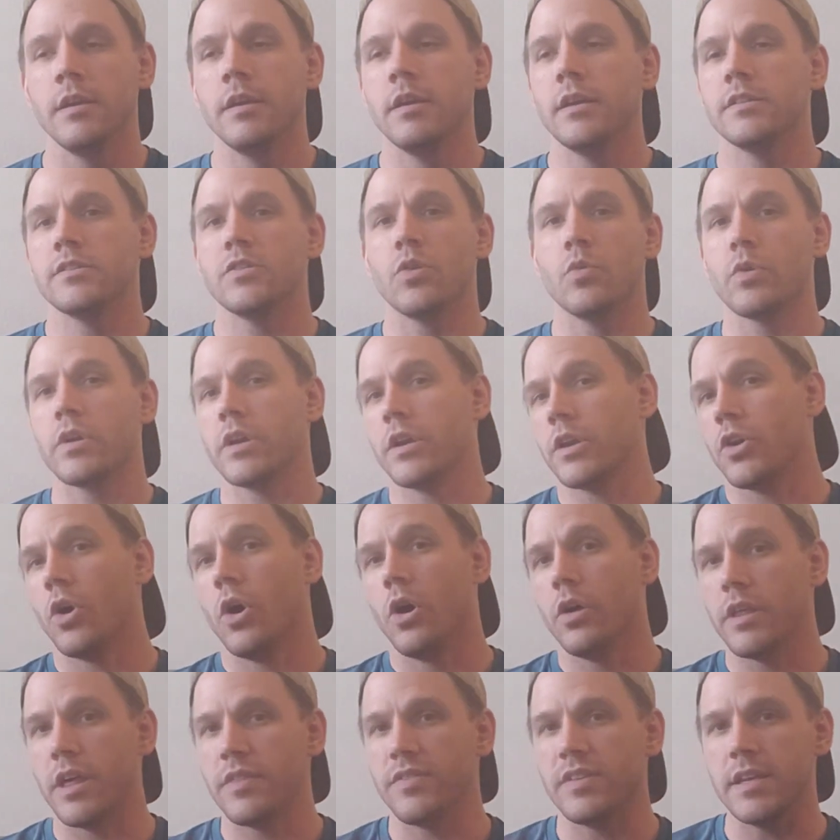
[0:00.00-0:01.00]
And so we're going to
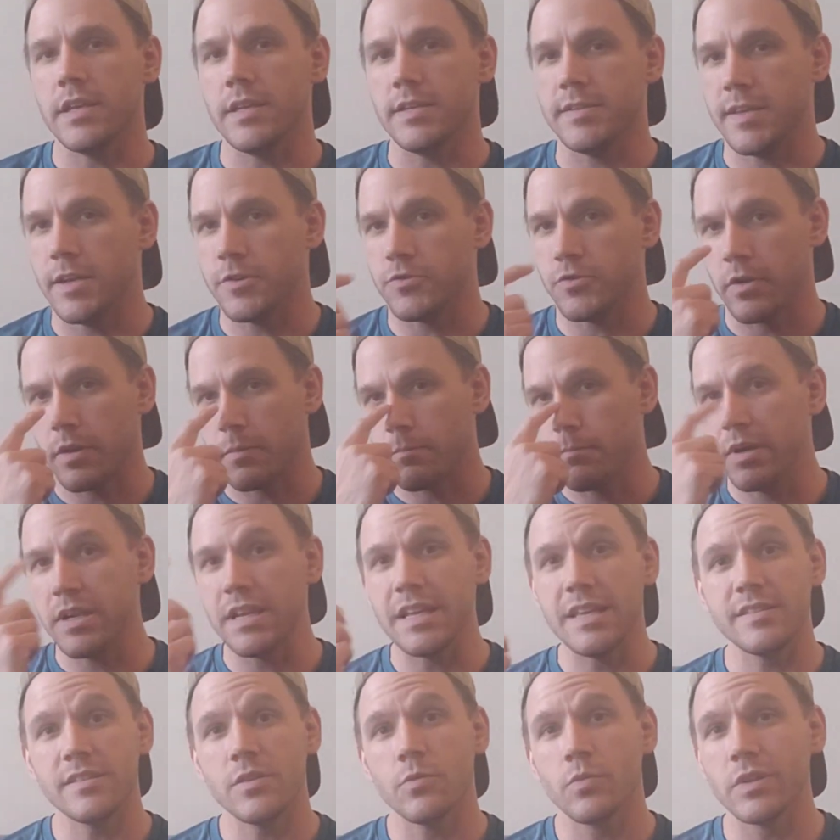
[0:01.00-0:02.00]
call that the eccentric. But
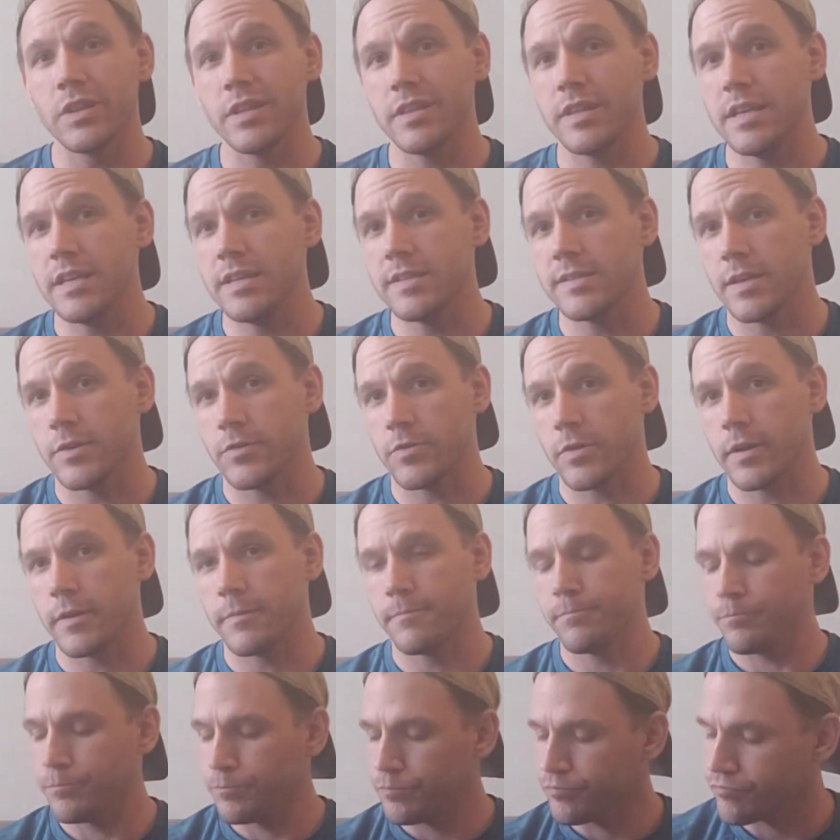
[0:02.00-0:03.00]
is it really the eccentric?
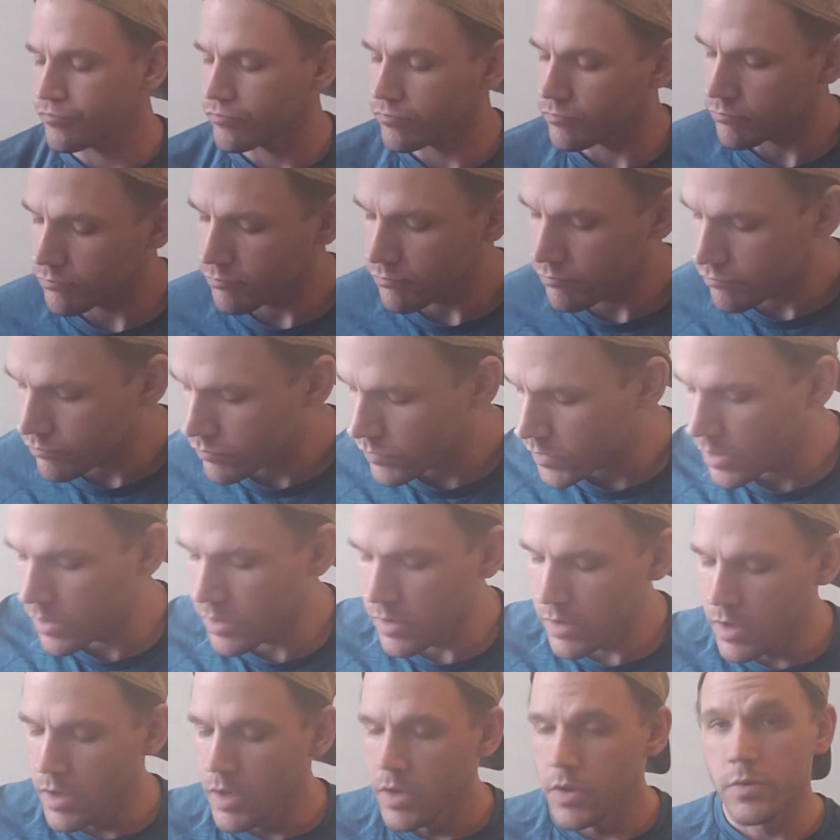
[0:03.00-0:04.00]

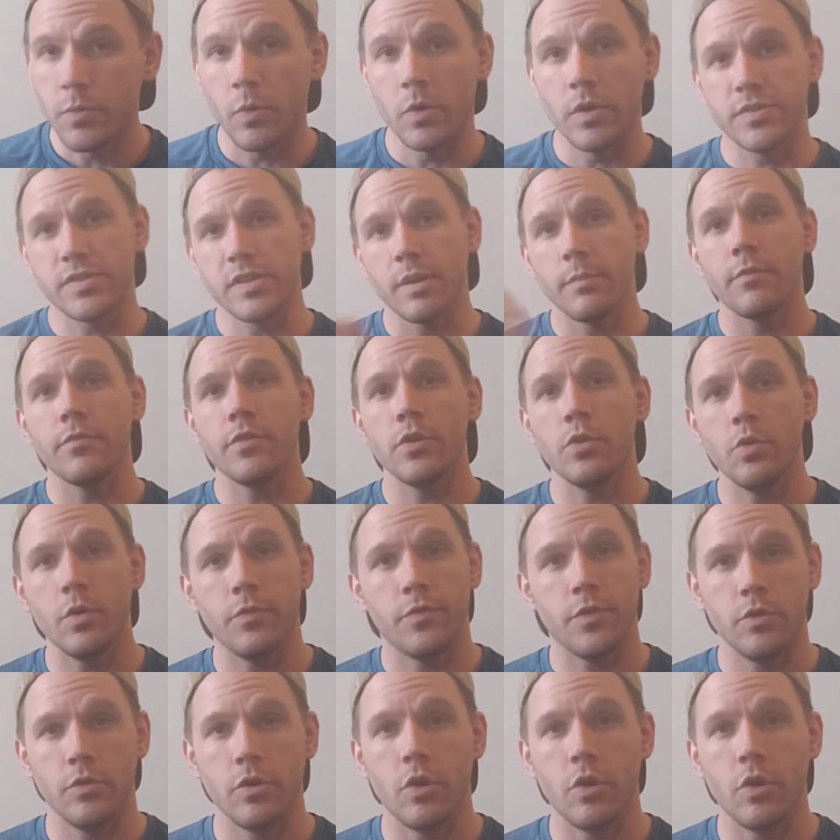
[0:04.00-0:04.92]
Well, some of you, if you